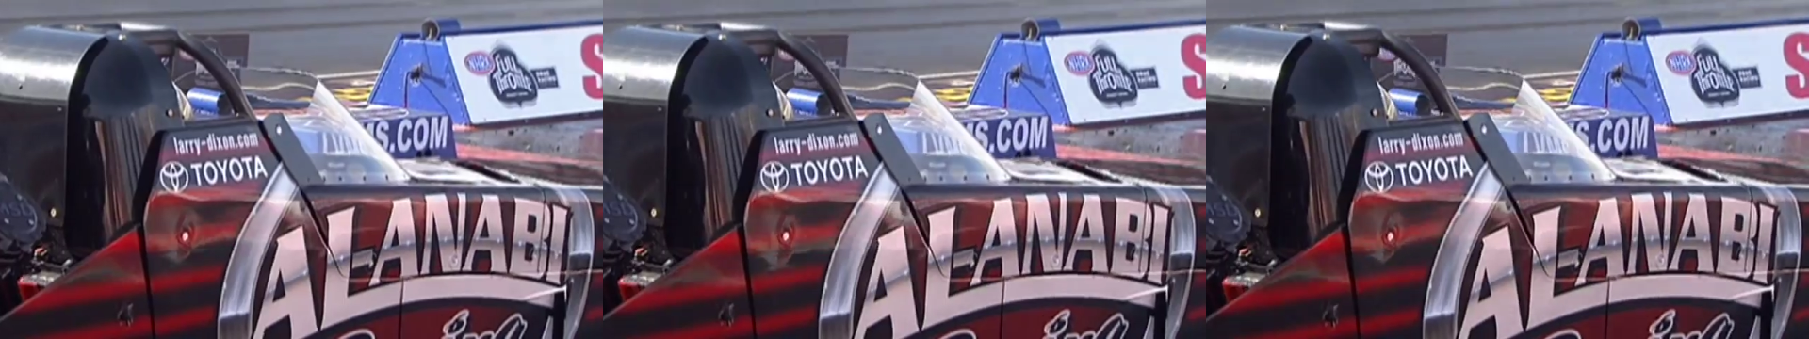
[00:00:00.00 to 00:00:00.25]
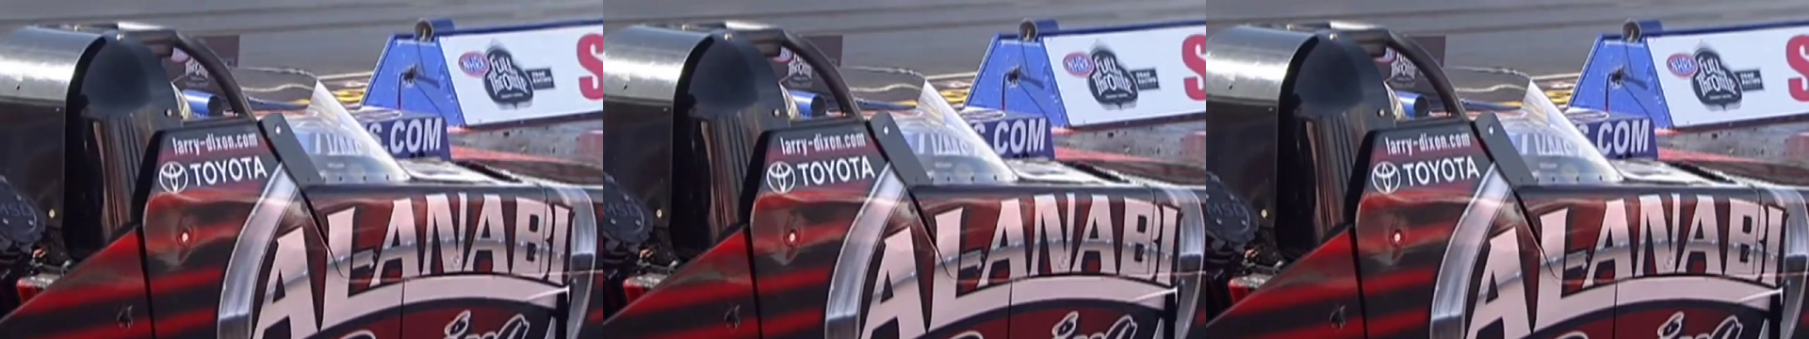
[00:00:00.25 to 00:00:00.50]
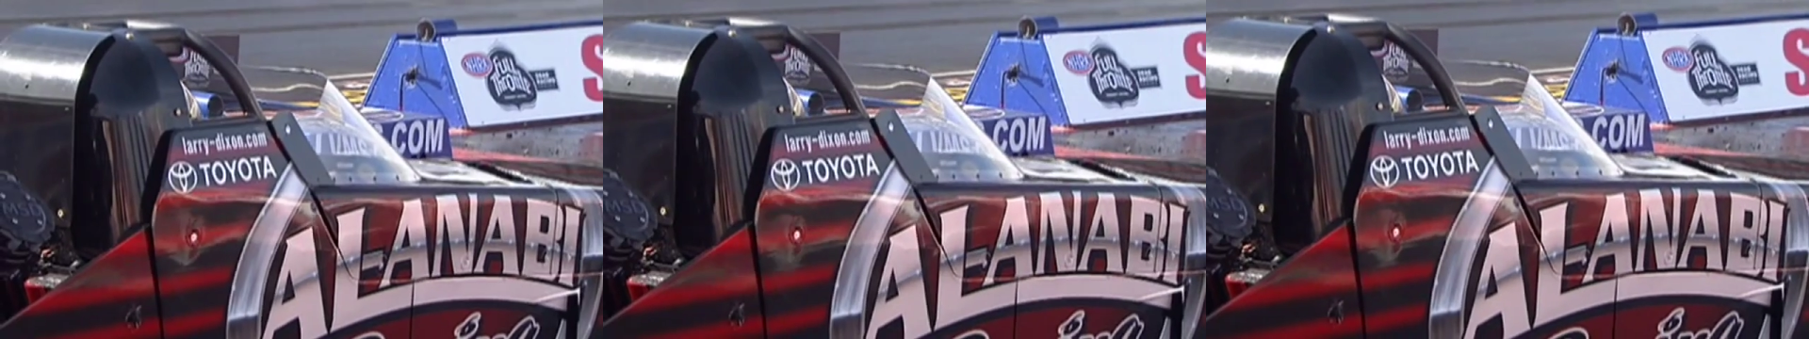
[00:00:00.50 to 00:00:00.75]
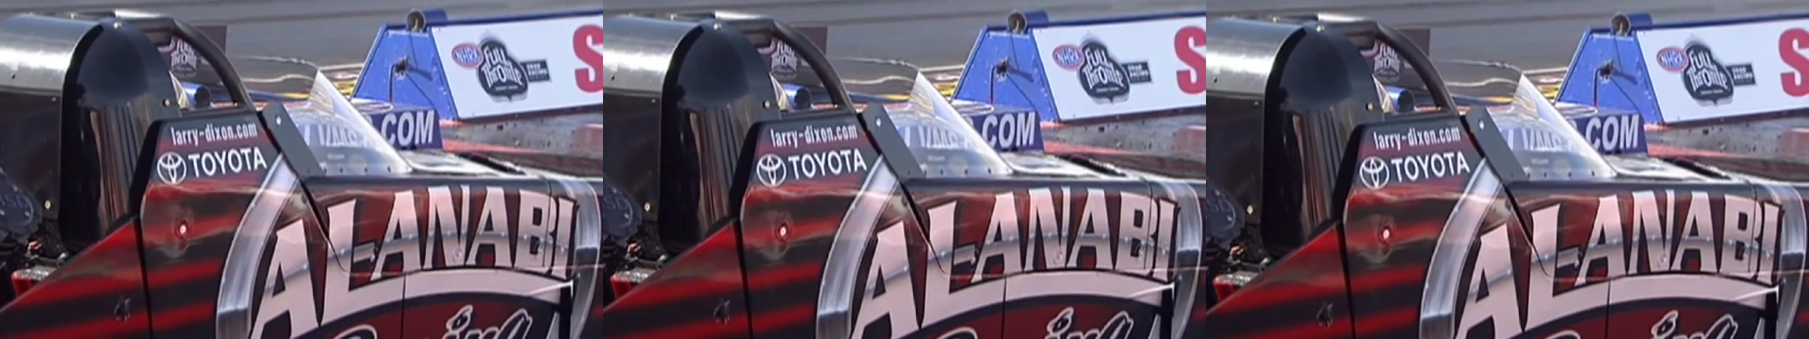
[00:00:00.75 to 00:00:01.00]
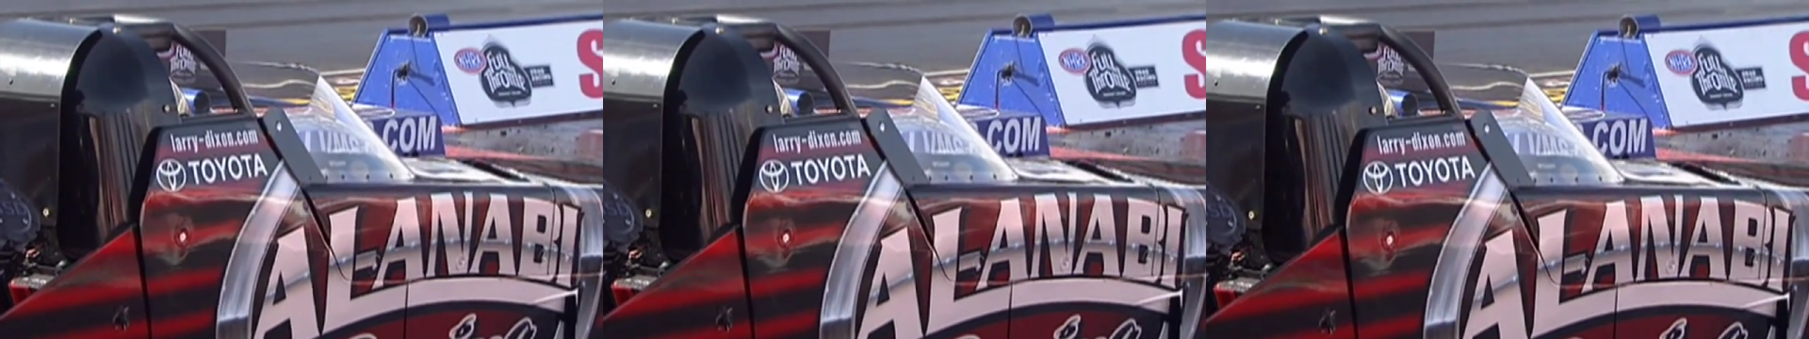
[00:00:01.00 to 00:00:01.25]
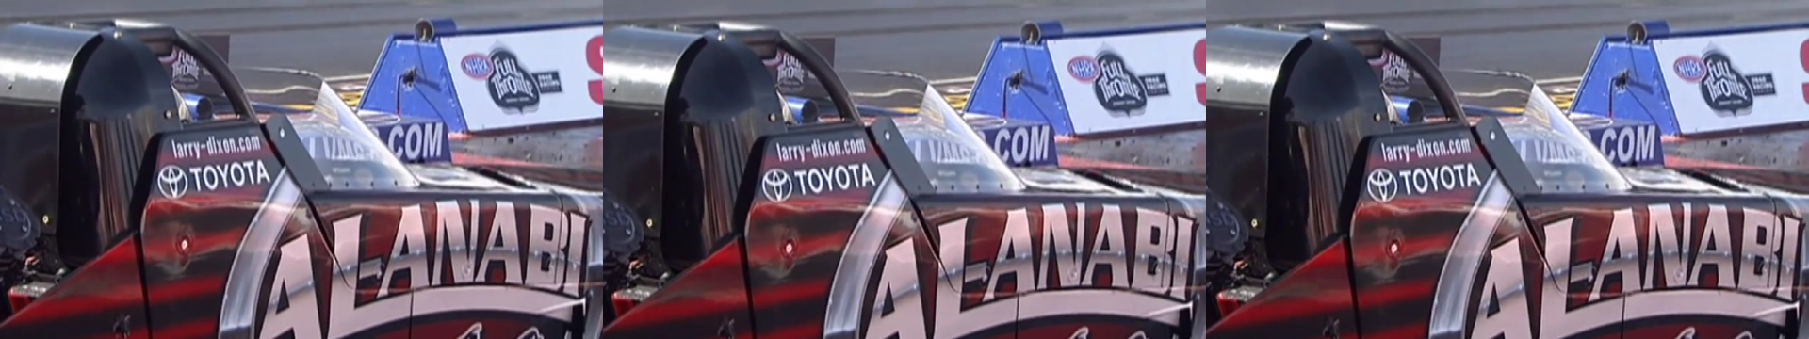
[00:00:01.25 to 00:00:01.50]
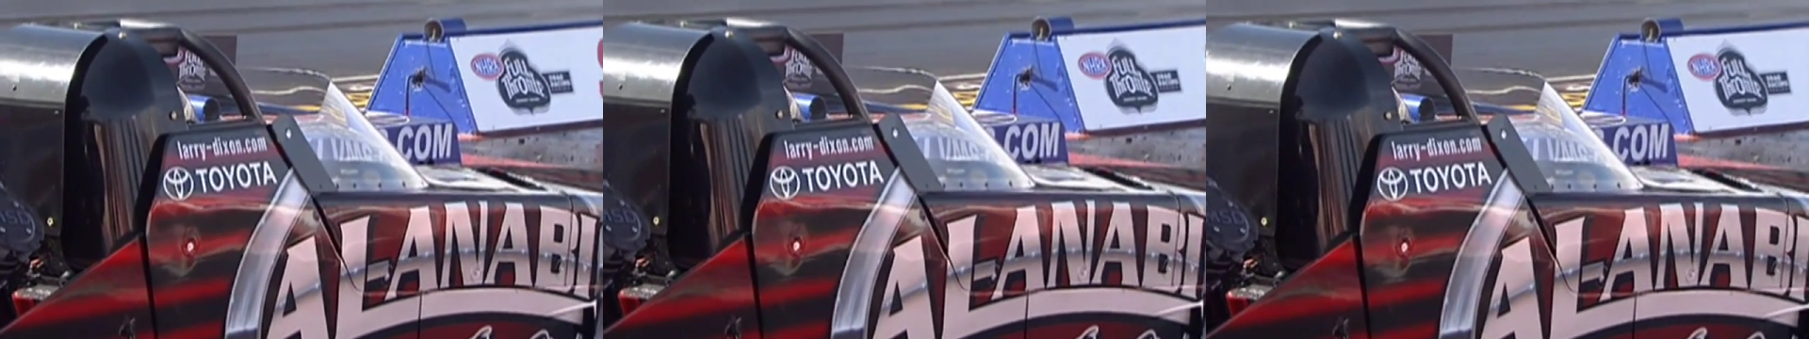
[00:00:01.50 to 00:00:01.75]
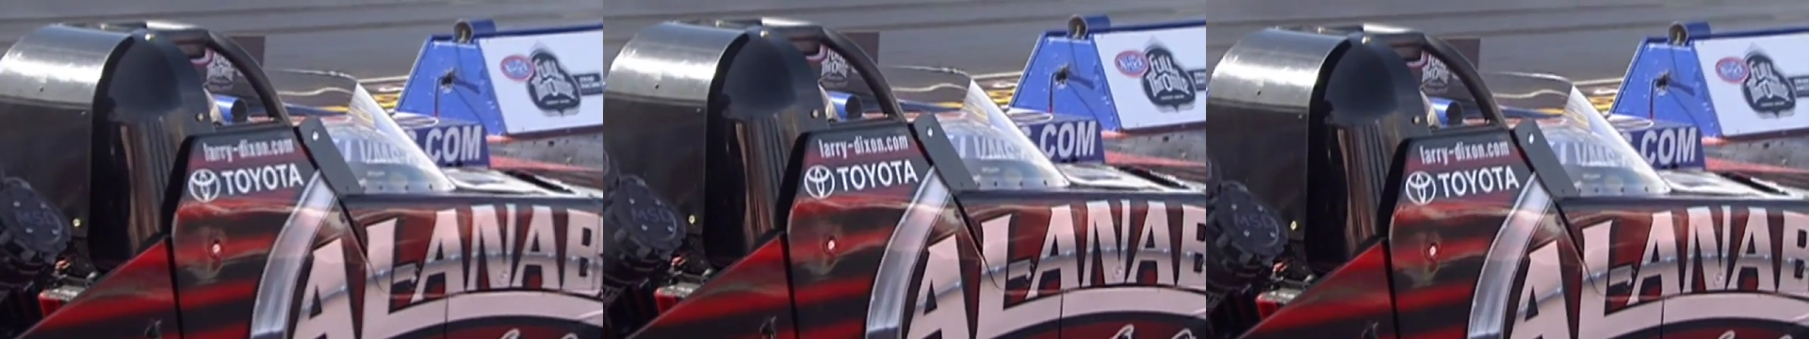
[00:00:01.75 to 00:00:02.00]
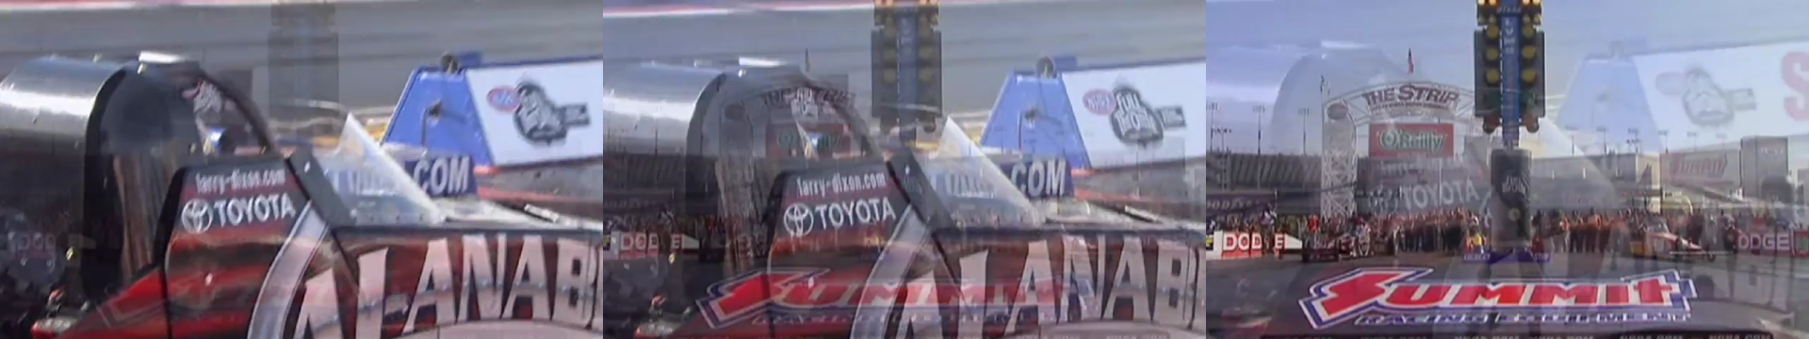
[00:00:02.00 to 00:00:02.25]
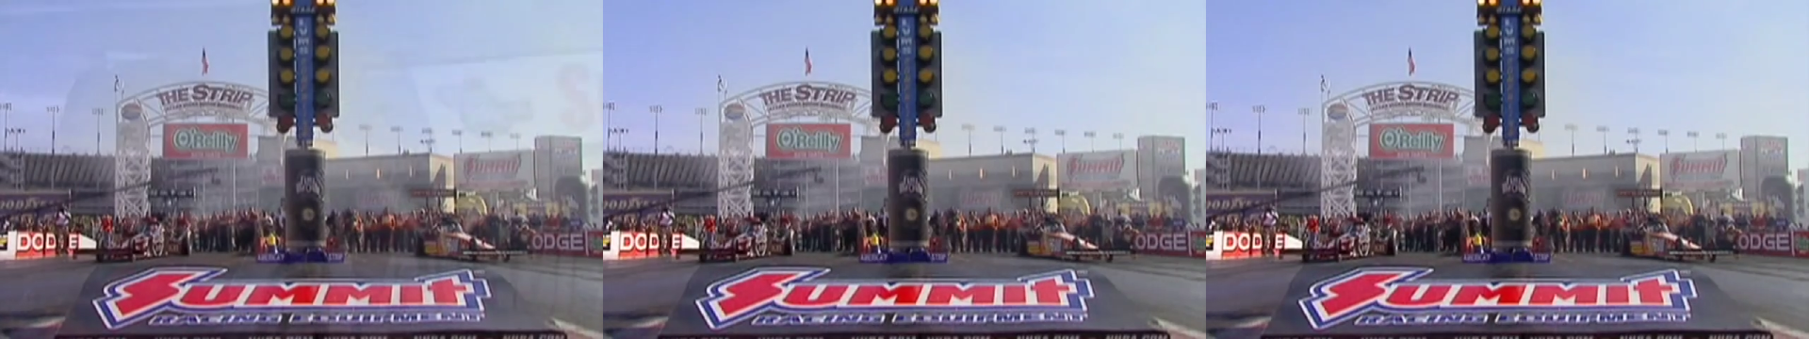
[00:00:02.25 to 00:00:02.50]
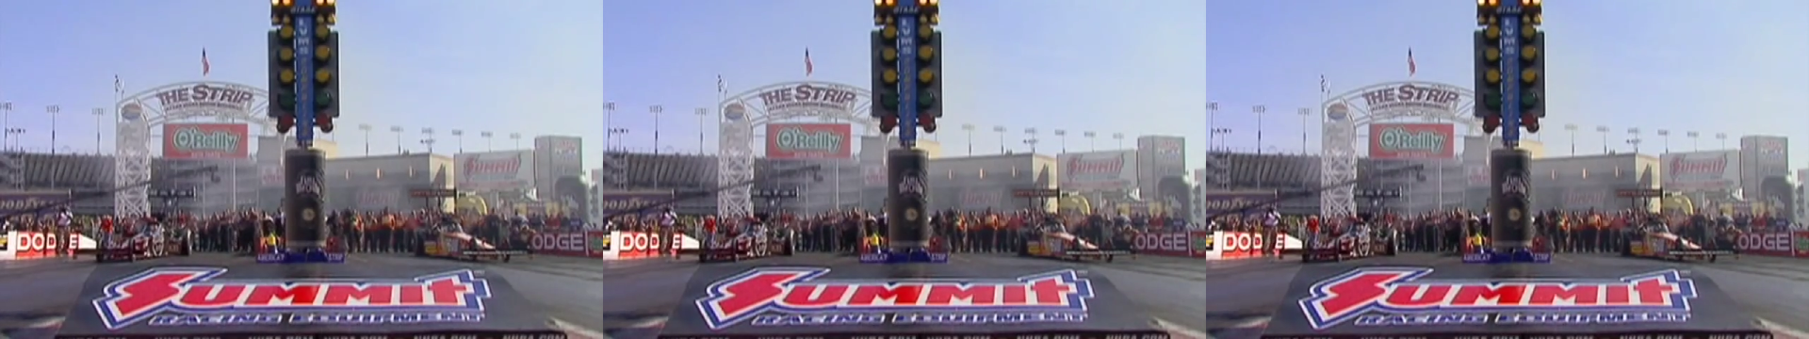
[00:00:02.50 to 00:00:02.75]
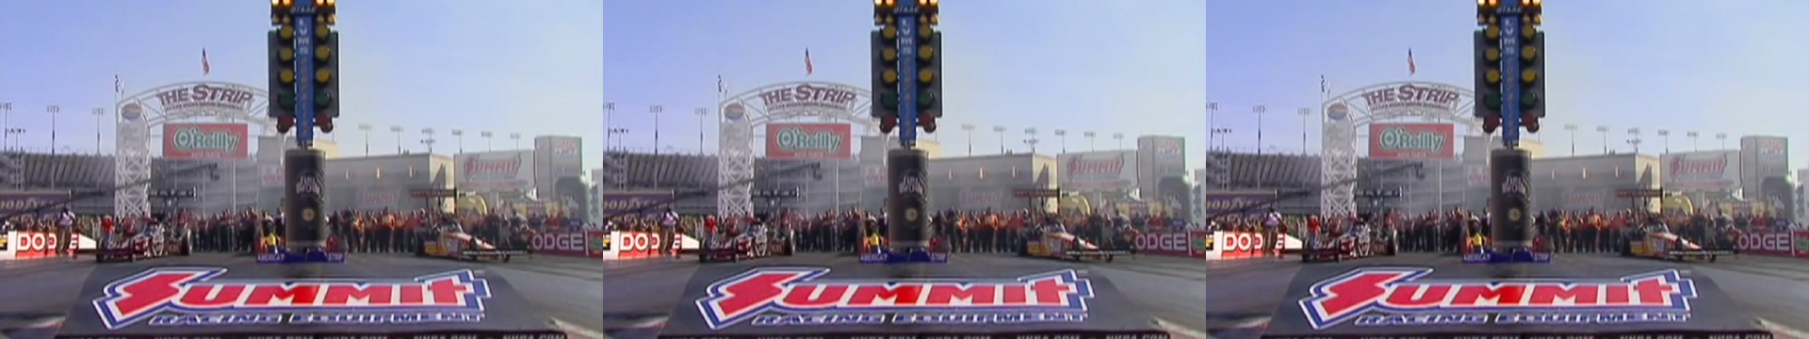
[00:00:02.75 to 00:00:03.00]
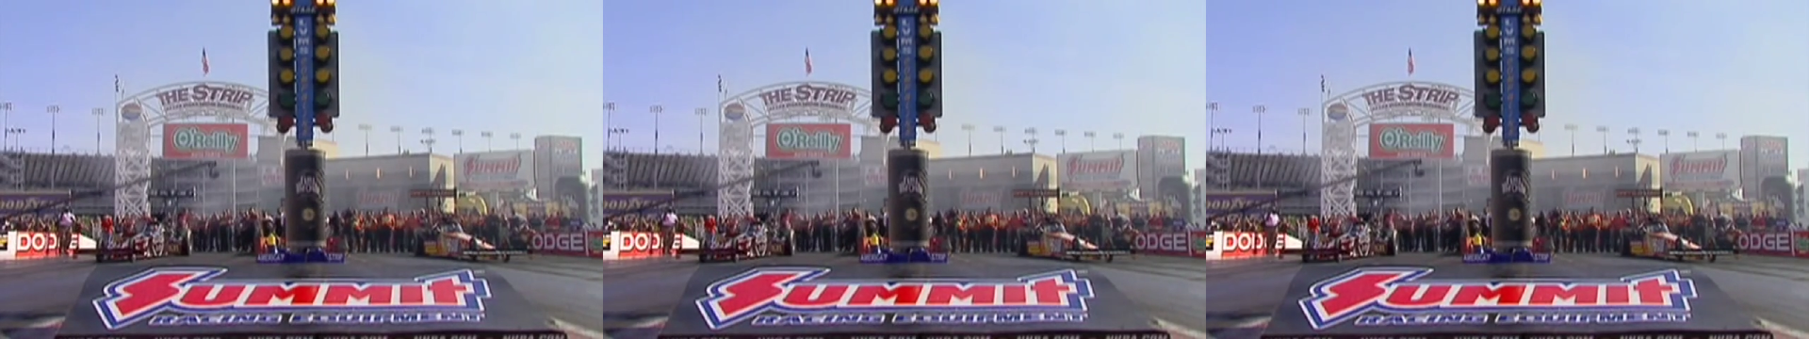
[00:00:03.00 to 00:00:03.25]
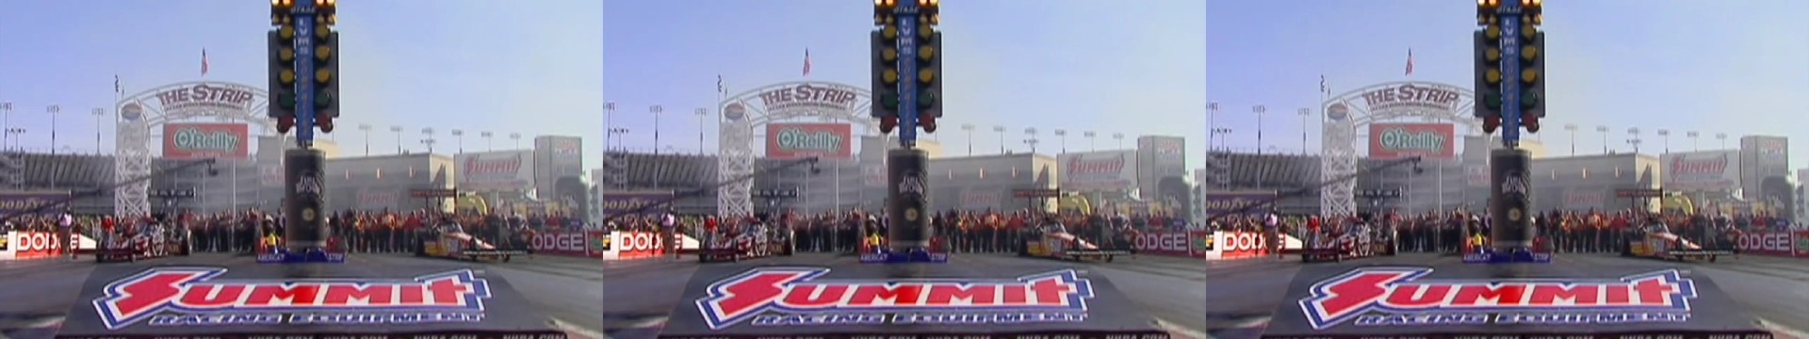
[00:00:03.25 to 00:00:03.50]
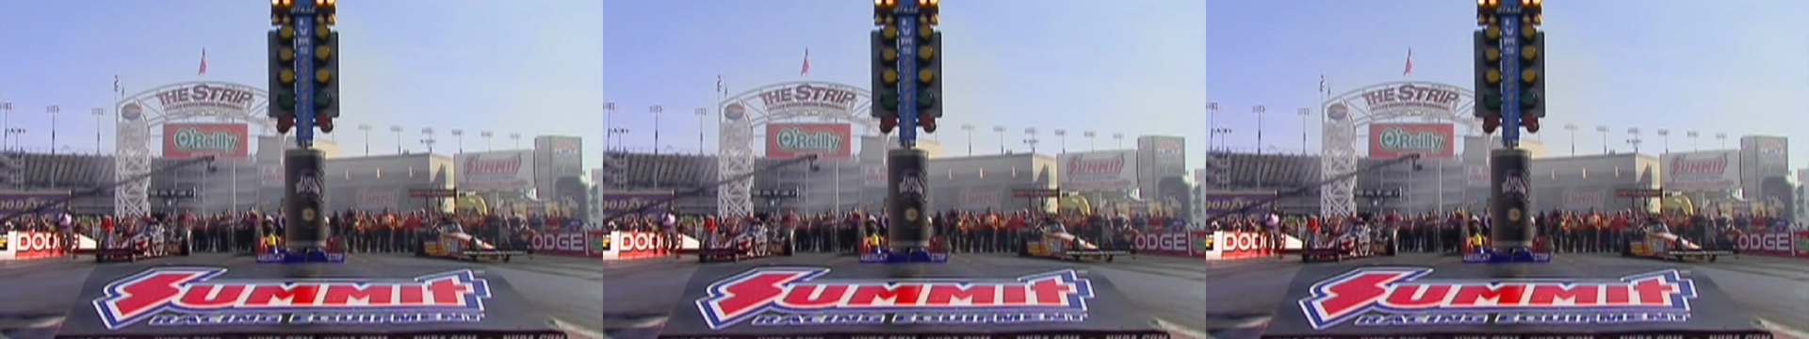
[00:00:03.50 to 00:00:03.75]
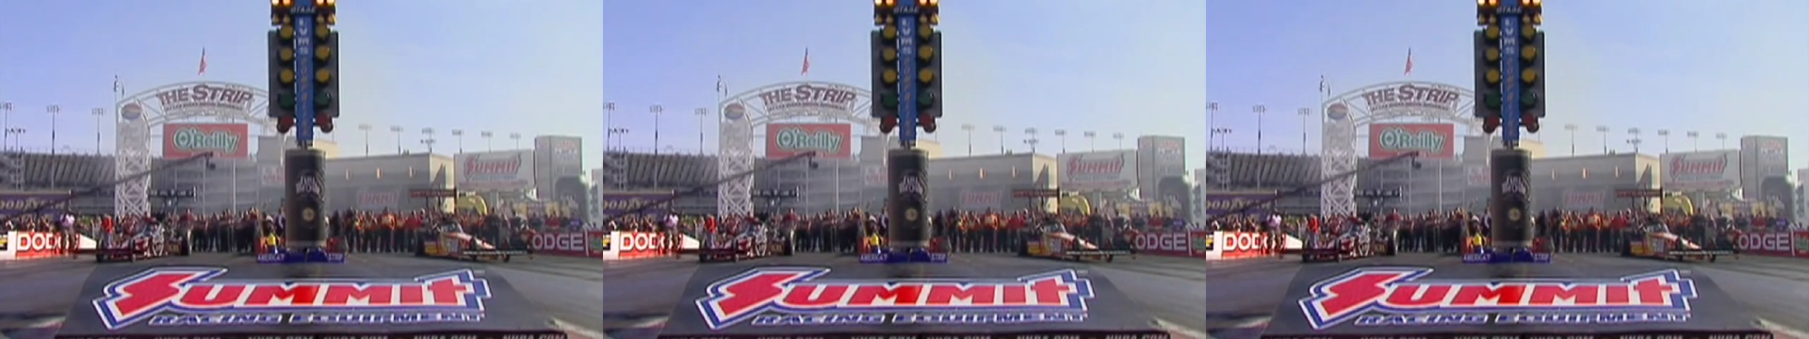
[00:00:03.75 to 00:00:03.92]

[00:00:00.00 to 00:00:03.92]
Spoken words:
Nobody's mouth can be seen.